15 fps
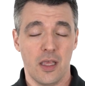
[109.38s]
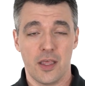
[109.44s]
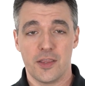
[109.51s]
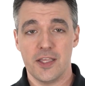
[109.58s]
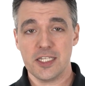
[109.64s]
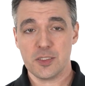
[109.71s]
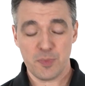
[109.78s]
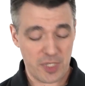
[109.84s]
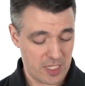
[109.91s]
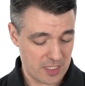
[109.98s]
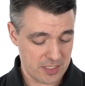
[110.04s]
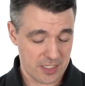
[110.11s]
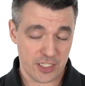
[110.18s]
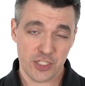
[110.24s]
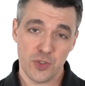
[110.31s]
This
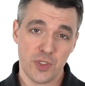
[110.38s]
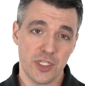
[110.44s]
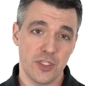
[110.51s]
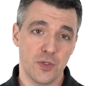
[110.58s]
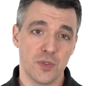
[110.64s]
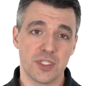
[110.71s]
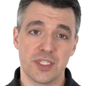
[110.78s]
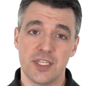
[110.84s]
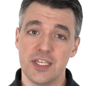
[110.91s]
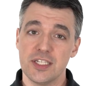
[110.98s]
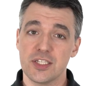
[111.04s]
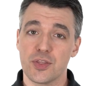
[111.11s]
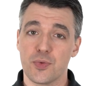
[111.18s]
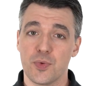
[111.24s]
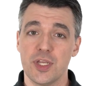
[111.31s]
means that you can use
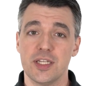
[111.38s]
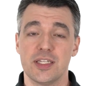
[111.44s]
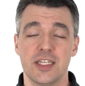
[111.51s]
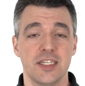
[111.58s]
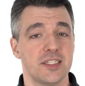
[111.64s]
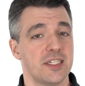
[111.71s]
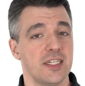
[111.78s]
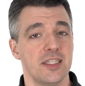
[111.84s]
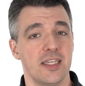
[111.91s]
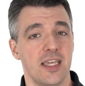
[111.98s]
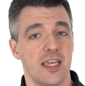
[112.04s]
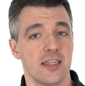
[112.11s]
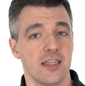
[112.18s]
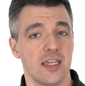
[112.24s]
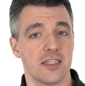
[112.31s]
these three DC
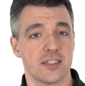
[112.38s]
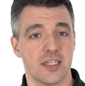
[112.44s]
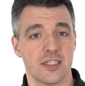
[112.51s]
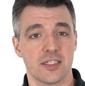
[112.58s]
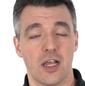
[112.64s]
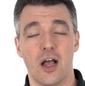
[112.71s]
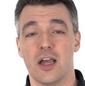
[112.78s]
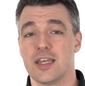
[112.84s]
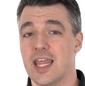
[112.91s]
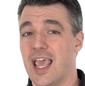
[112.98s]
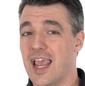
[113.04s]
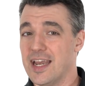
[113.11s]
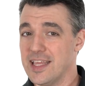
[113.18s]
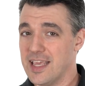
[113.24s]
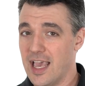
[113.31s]
DN lenses on
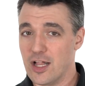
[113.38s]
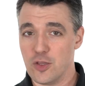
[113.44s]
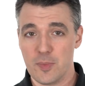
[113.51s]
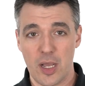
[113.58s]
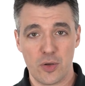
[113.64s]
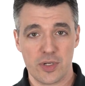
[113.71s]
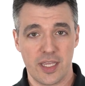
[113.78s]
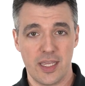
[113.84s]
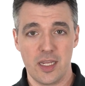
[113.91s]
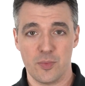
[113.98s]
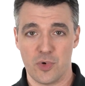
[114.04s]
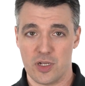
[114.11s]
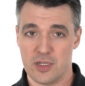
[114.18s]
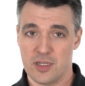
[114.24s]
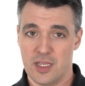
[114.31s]
any L-mount
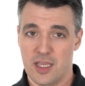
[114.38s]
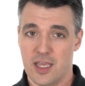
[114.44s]
camera,